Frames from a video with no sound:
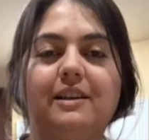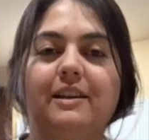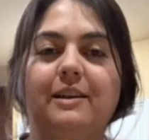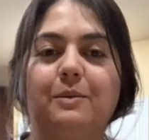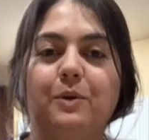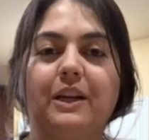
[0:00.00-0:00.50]

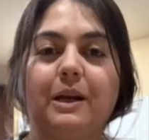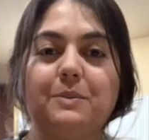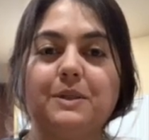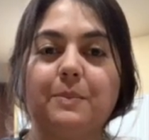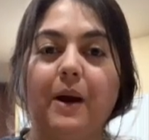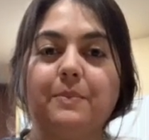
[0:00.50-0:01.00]
When it comes
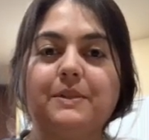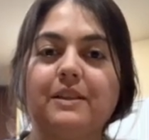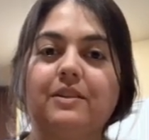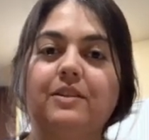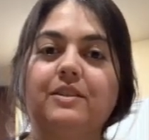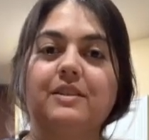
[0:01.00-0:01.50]
to
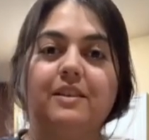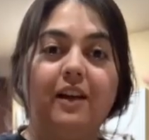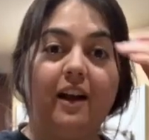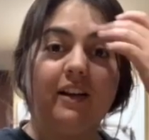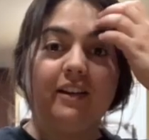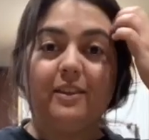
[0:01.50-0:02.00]
popsicles, the
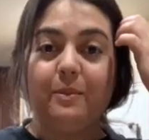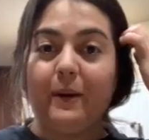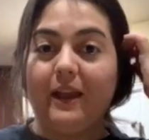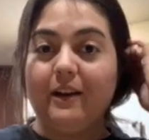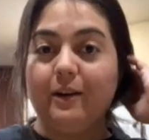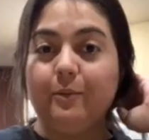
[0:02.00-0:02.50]
longer the
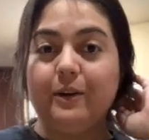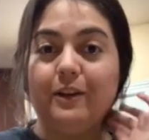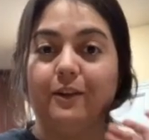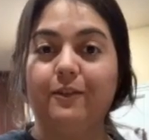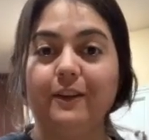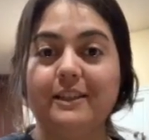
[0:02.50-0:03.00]
better when
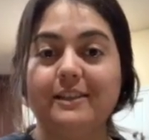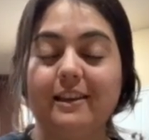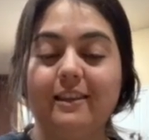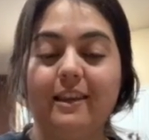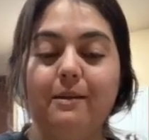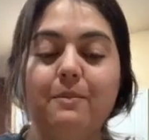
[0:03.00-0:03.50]
you're freezing
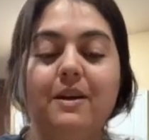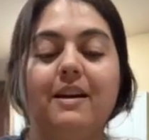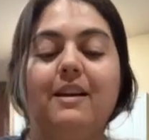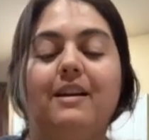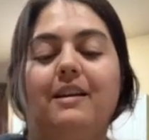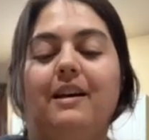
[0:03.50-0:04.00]
them.
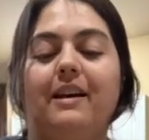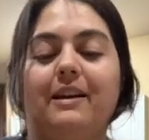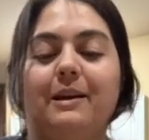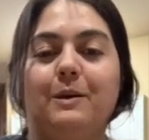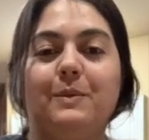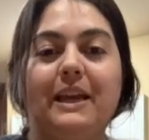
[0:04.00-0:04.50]

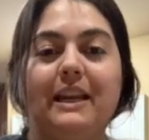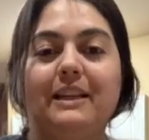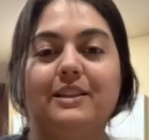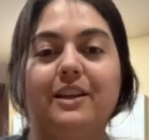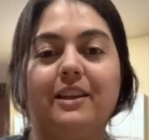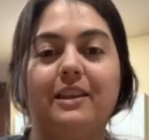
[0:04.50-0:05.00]
And I
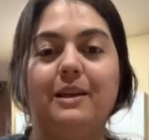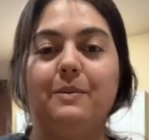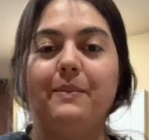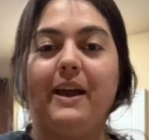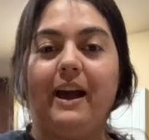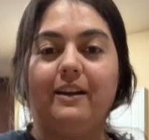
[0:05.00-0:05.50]
took them
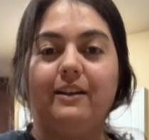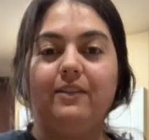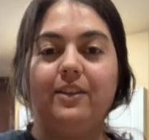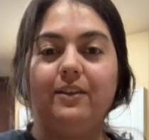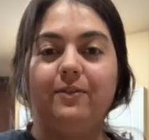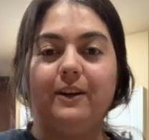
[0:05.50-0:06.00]
out of
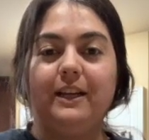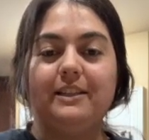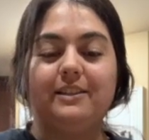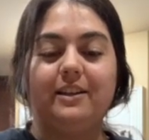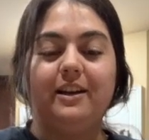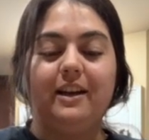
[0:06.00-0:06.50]
the
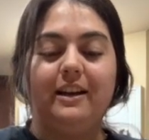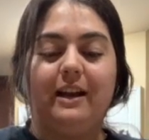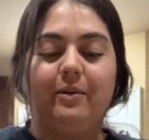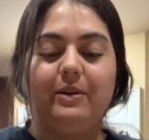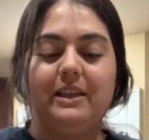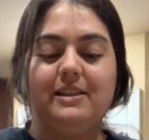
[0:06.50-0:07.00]
freezer and now
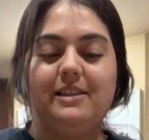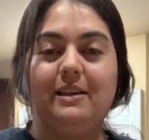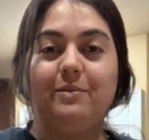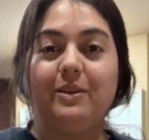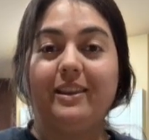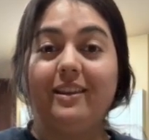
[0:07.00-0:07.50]
we can see
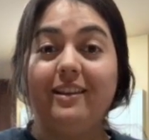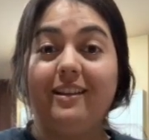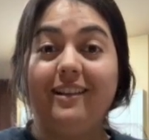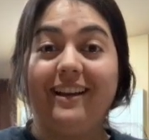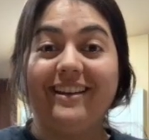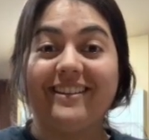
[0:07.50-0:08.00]
what they look
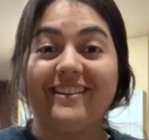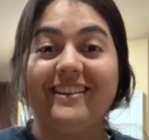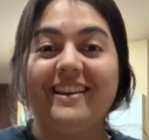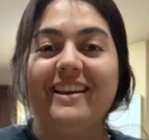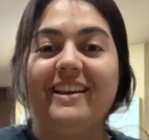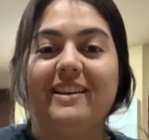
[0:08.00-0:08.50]
like.
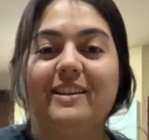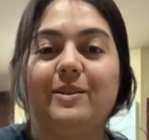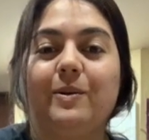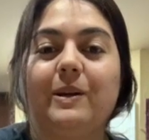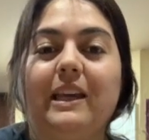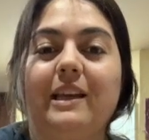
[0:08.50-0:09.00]
So
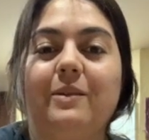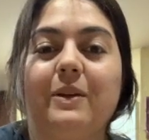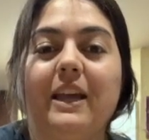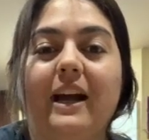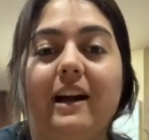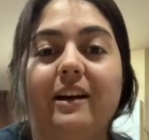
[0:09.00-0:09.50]
again, we
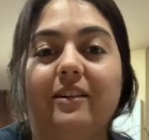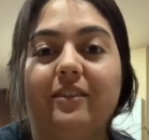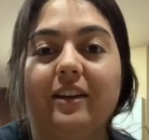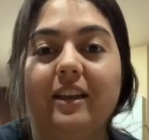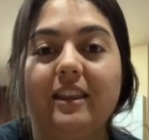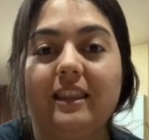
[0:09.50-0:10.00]
have
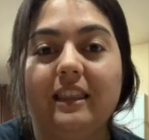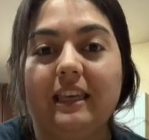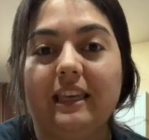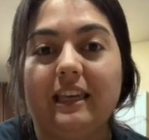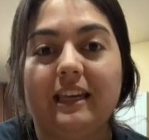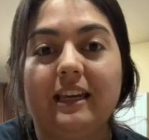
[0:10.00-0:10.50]

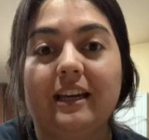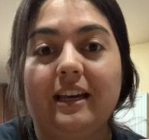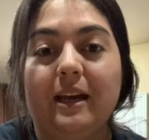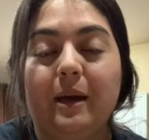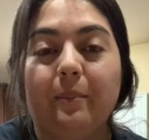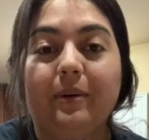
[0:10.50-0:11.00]
the
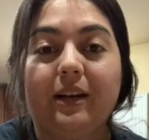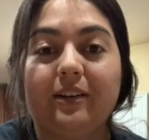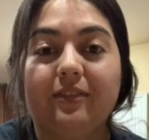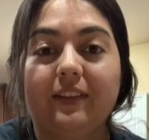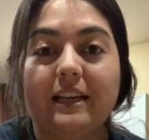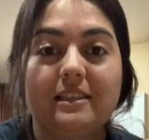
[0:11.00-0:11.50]

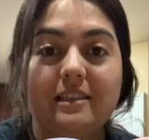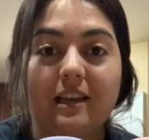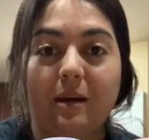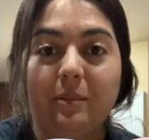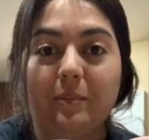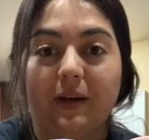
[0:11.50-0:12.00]
butterflies, the
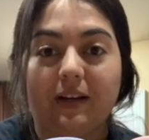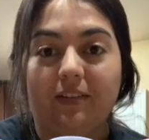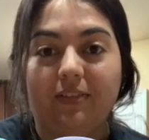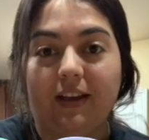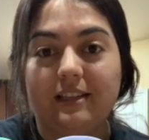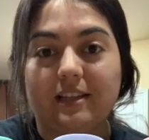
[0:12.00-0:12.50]
gummy
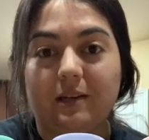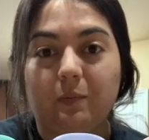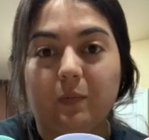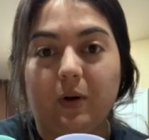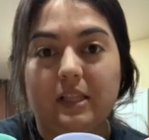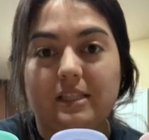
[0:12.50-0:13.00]
butterflies on
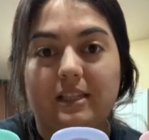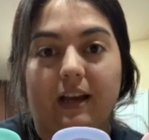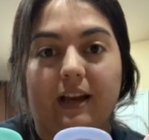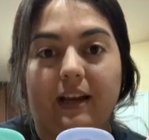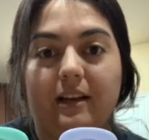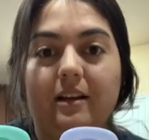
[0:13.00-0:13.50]
one
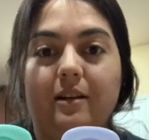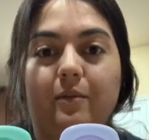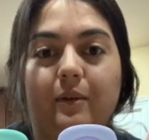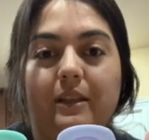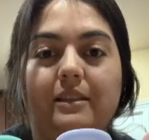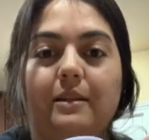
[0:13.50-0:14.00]
side
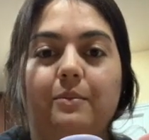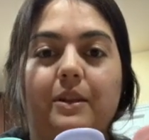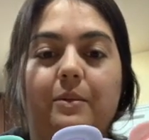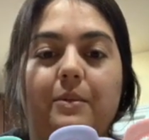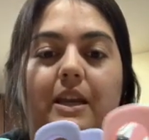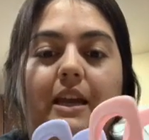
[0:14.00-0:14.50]
with some
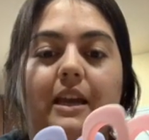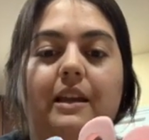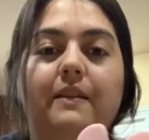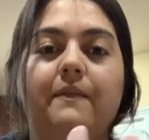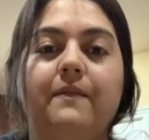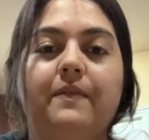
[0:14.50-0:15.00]
lemonade.